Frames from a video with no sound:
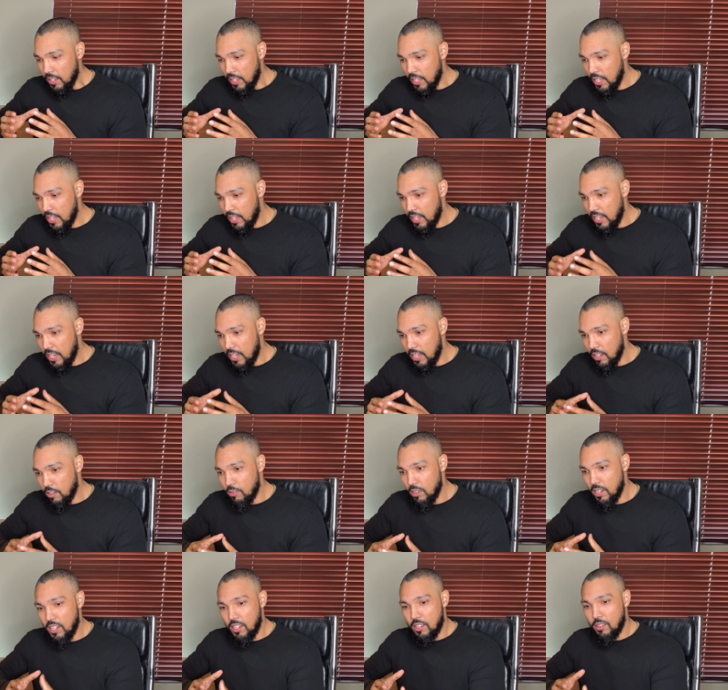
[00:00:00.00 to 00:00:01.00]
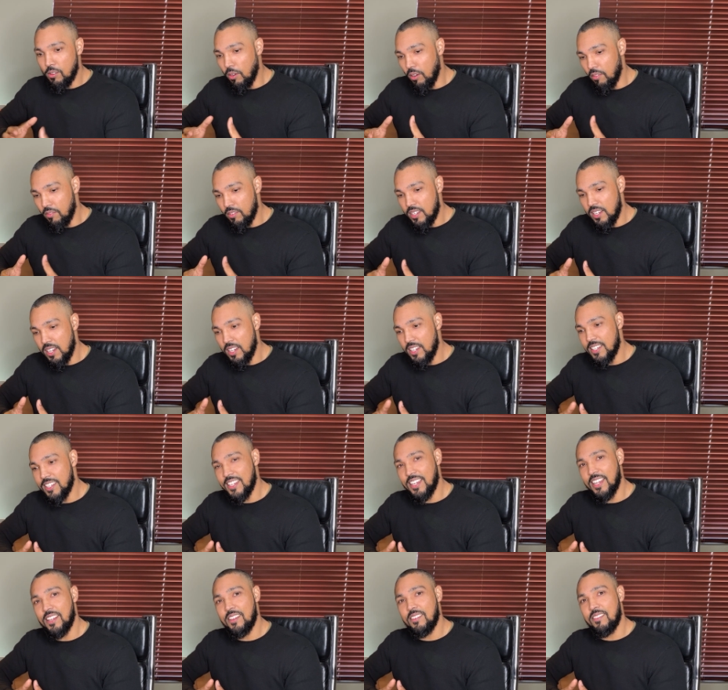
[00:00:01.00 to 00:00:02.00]
then you need to obviously
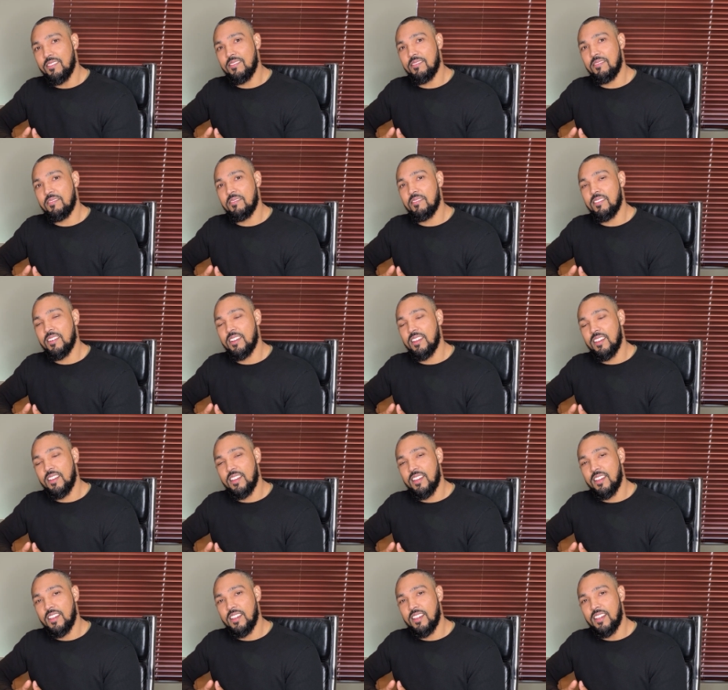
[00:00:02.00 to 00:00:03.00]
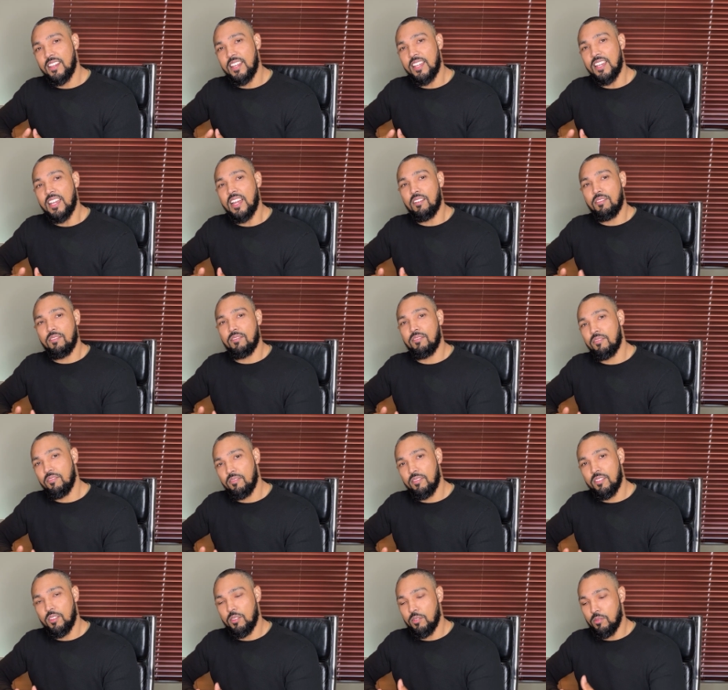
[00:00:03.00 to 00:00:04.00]
save enough
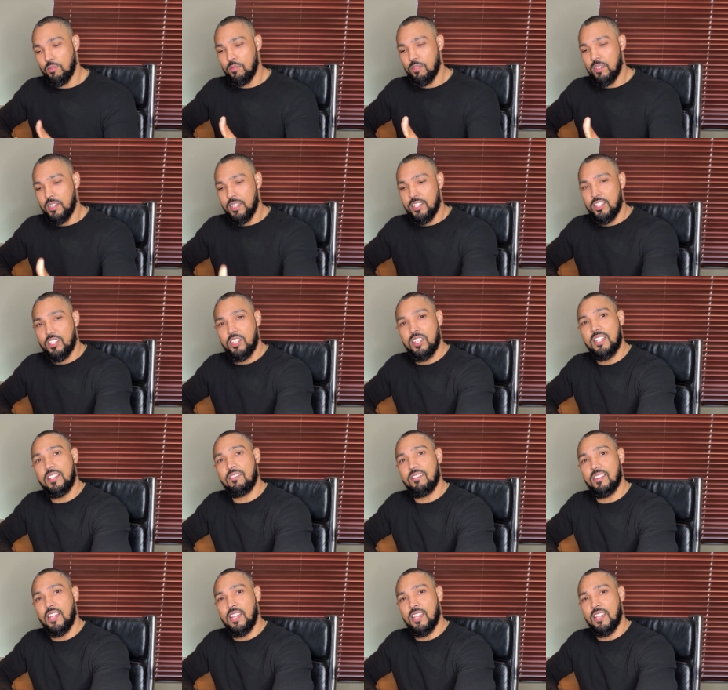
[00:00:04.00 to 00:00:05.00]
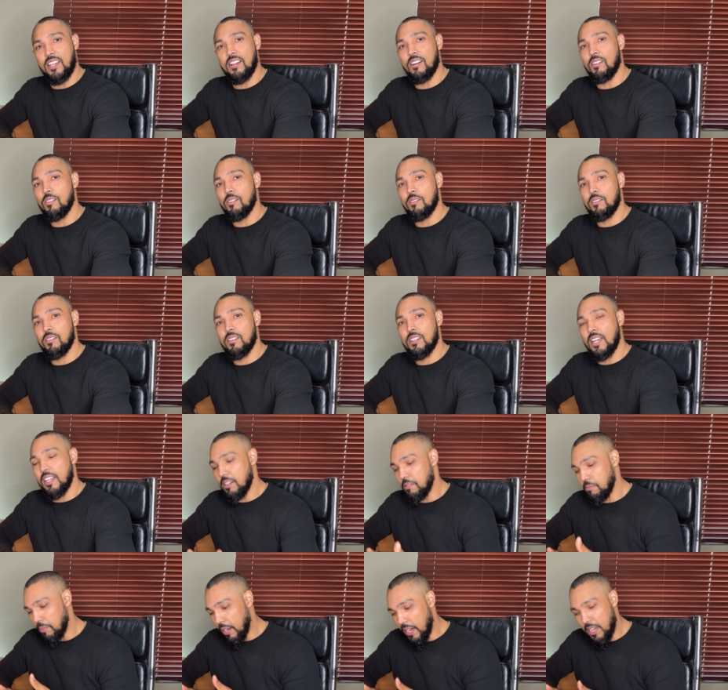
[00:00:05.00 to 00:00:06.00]
to achieve that goal, and it
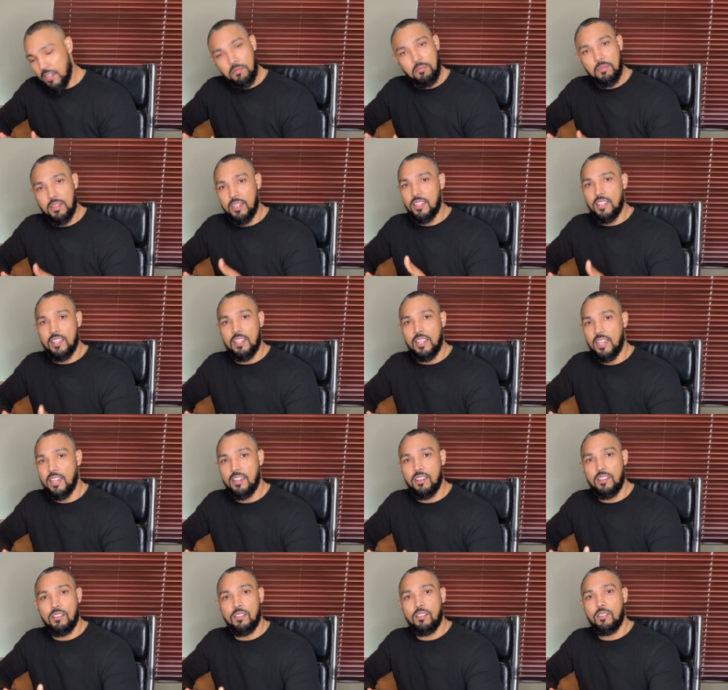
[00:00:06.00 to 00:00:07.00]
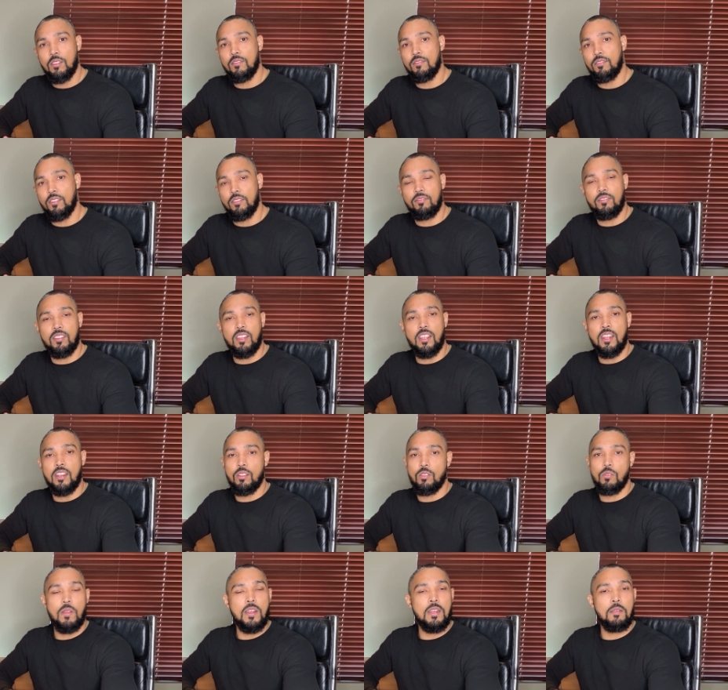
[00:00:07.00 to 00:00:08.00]
might mean ten, fifteen,
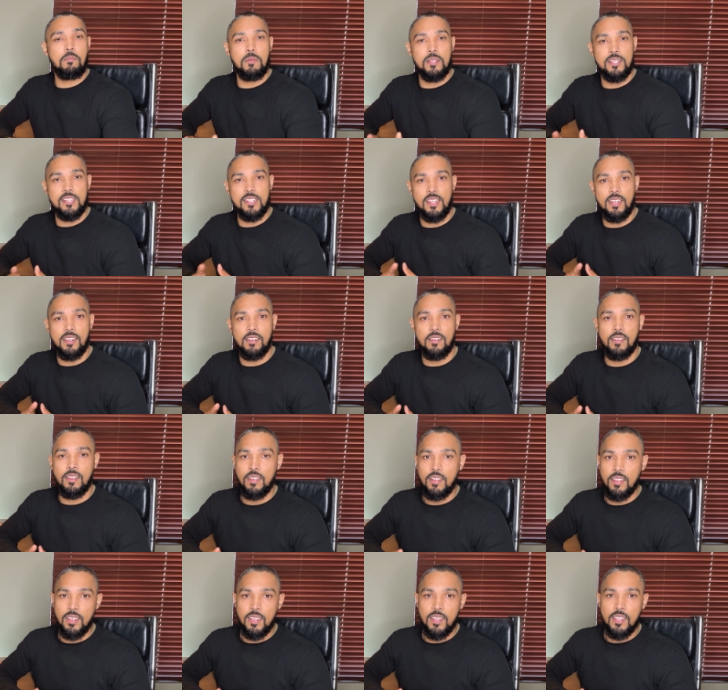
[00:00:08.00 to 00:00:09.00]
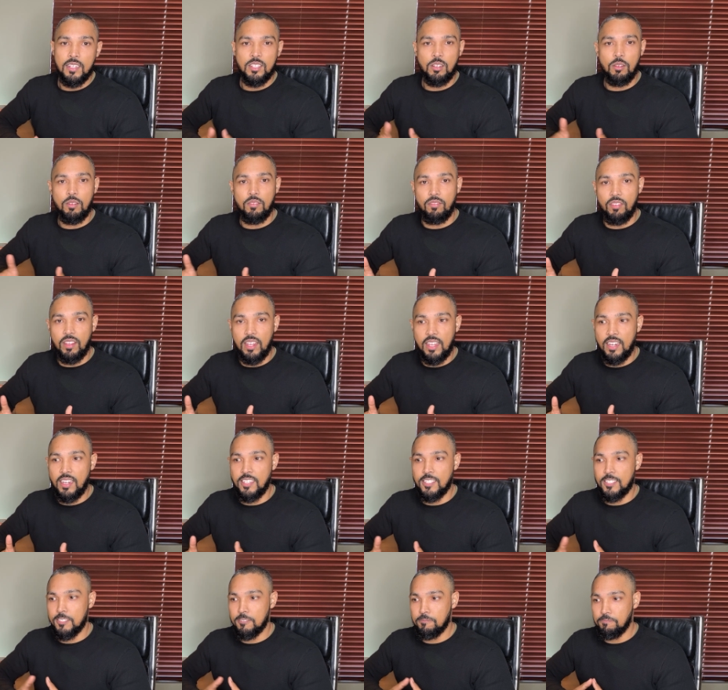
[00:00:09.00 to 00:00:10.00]
twenty percent. So it
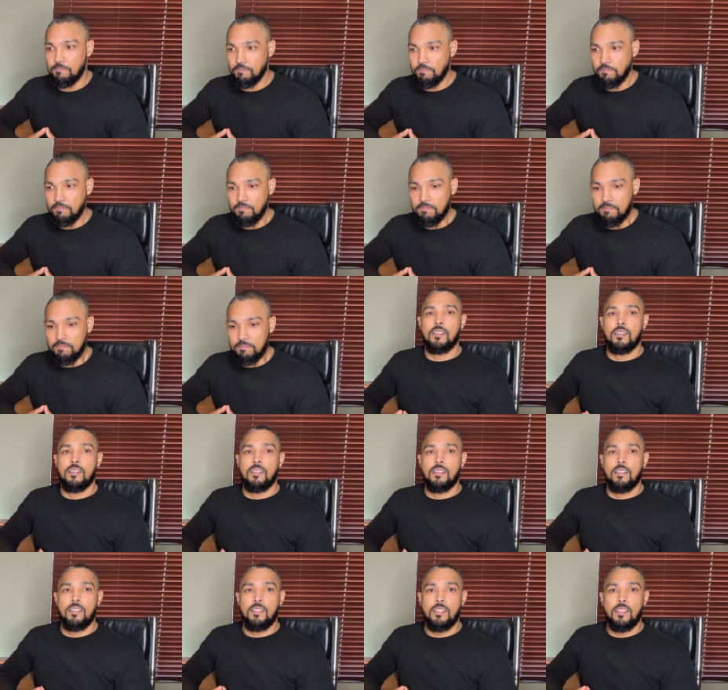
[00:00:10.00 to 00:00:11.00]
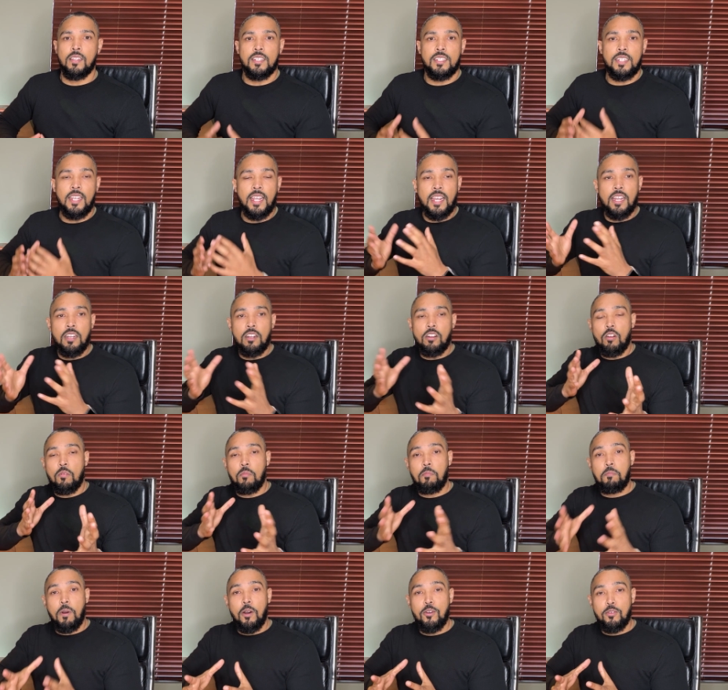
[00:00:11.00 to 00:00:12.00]
varies. The second
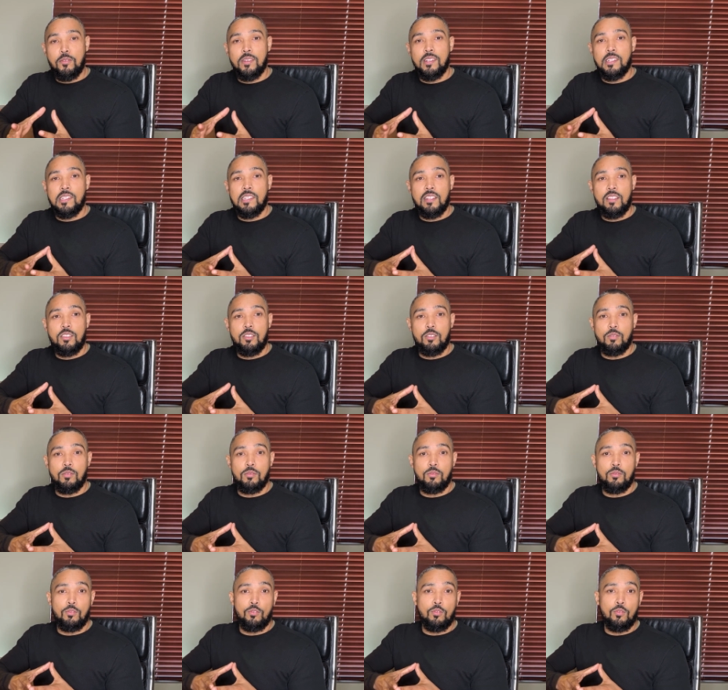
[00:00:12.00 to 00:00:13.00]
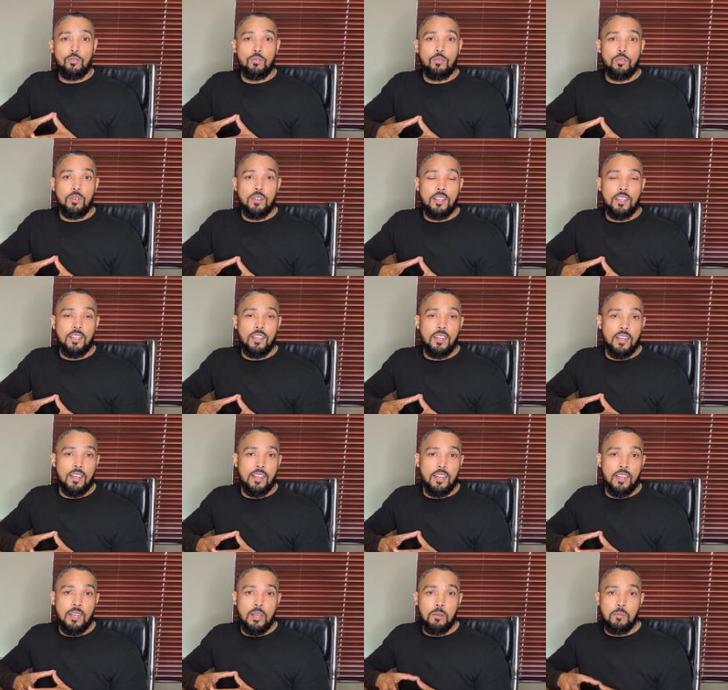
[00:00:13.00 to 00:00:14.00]
component to uh,
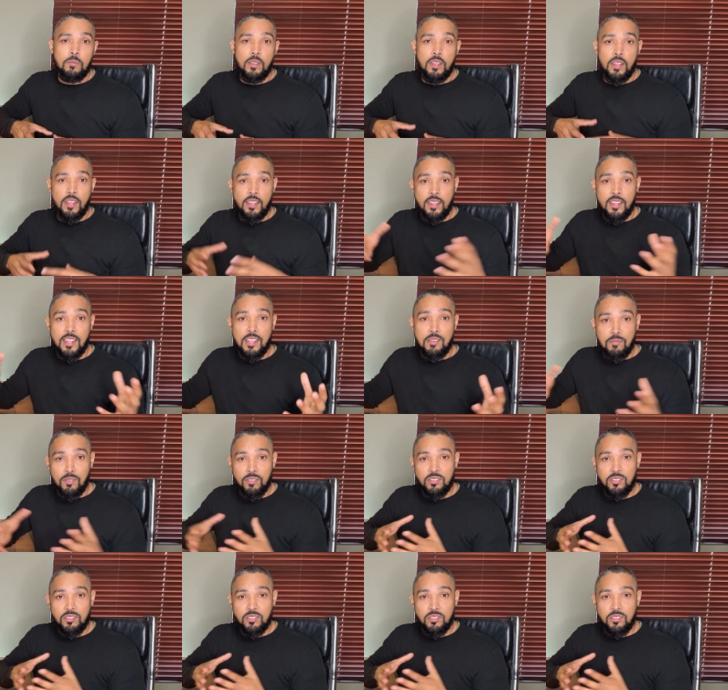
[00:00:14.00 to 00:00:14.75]
the theme of